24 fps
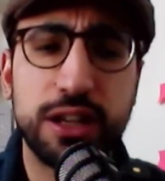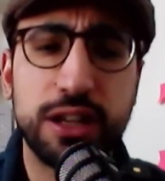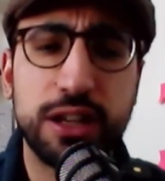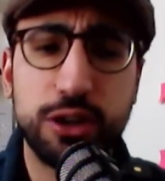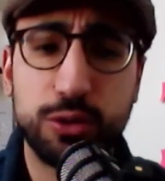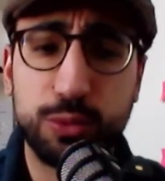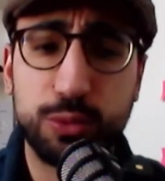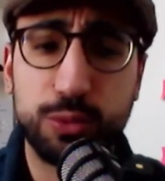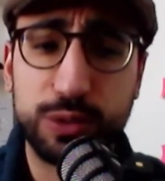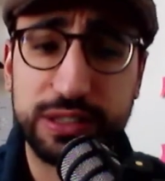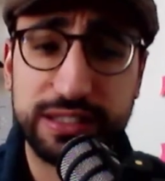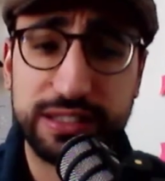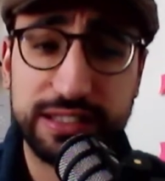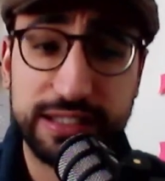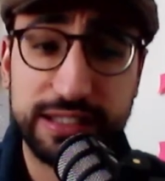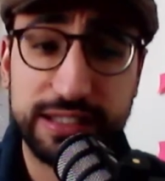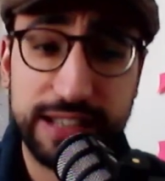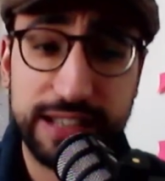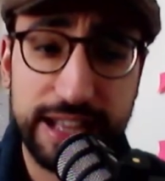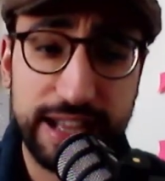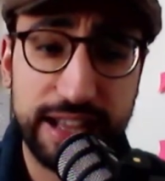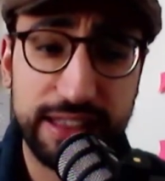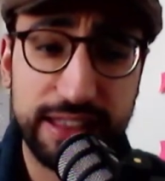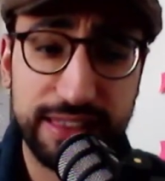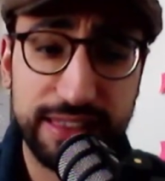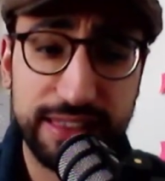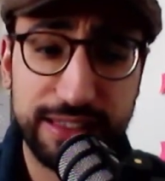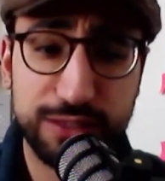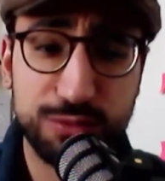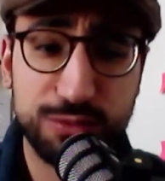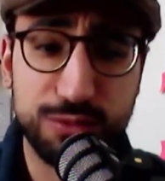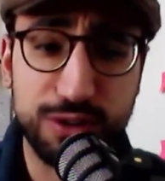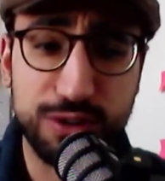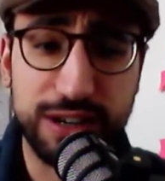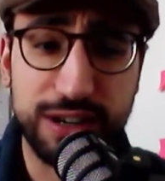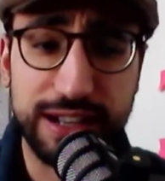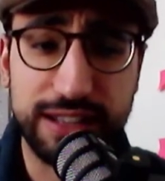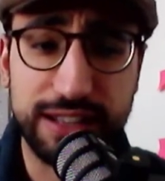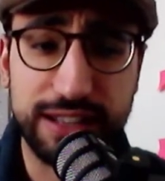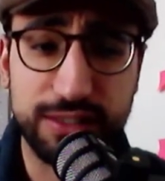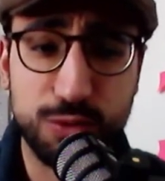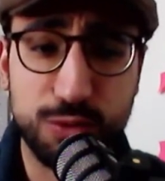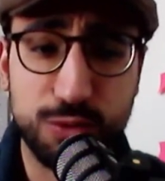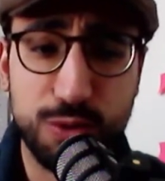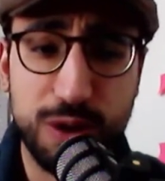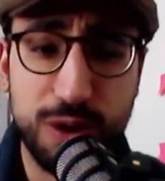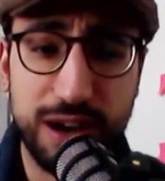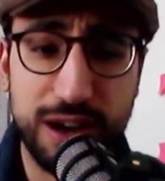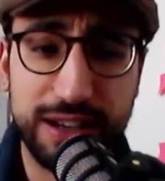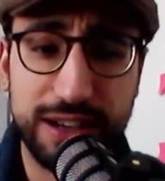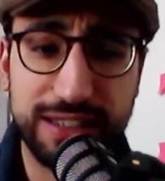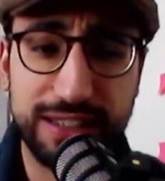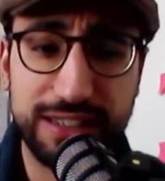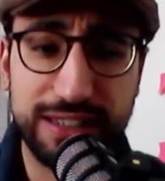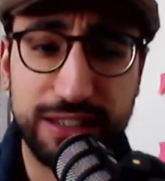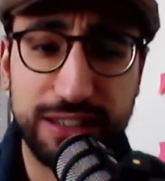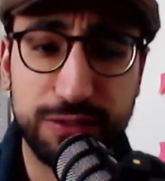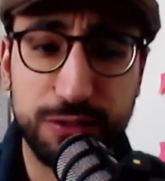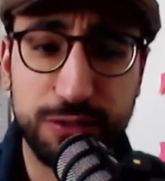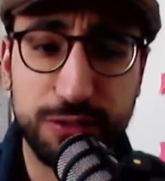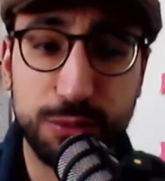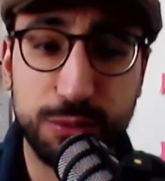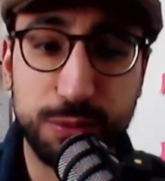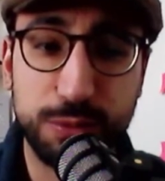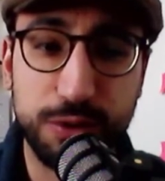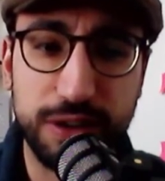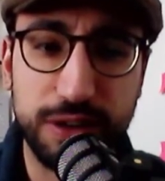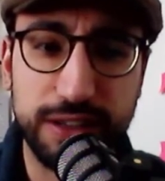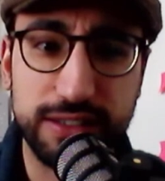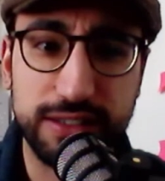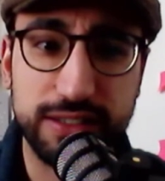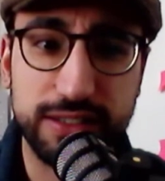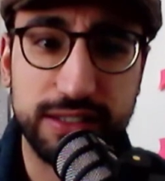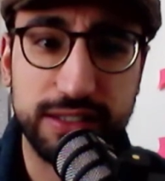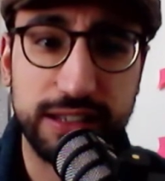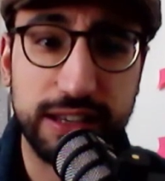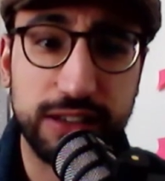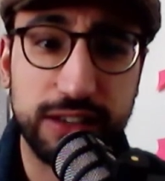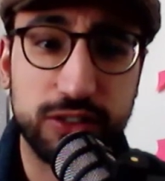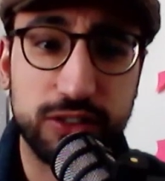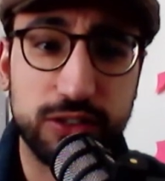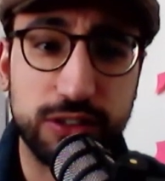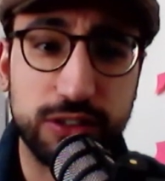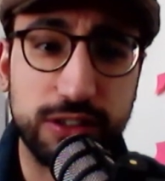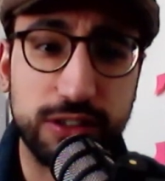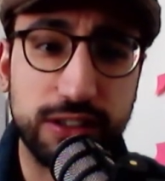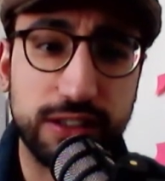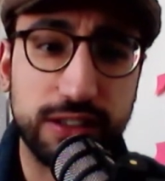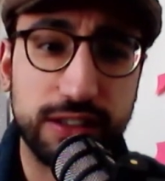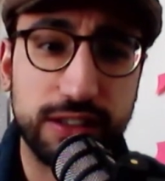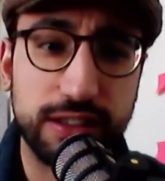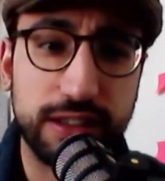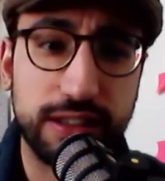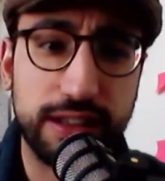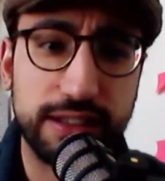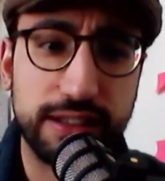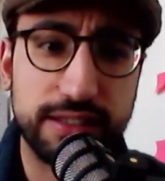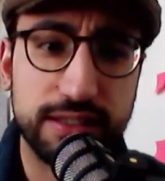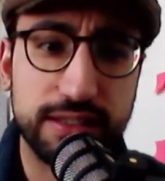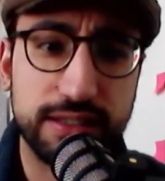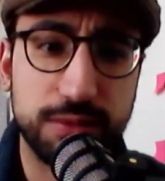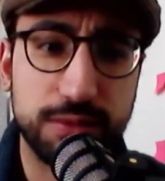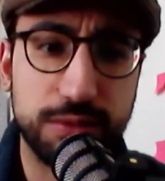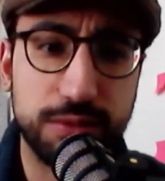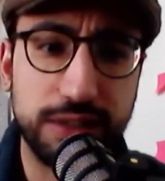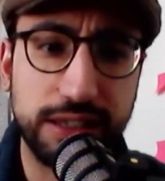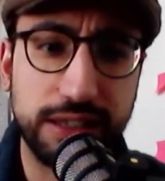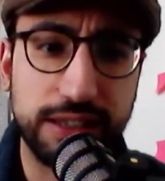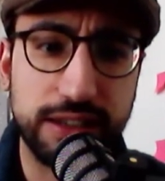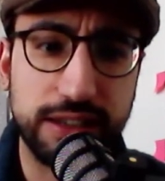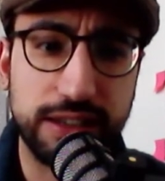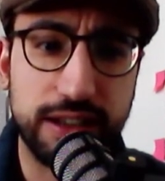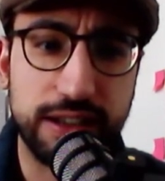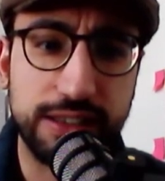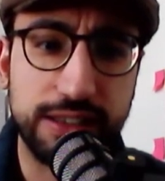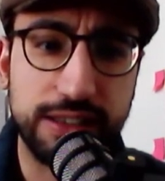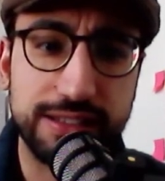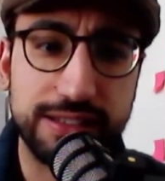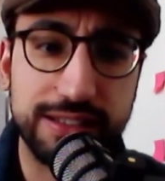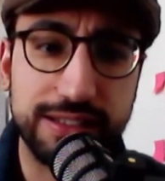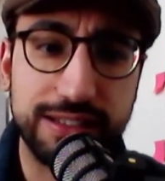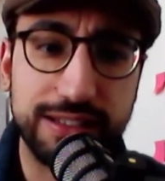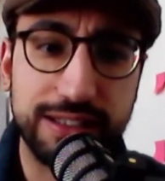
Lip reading: which this word has quite a difficult pronunciation. That's really nice.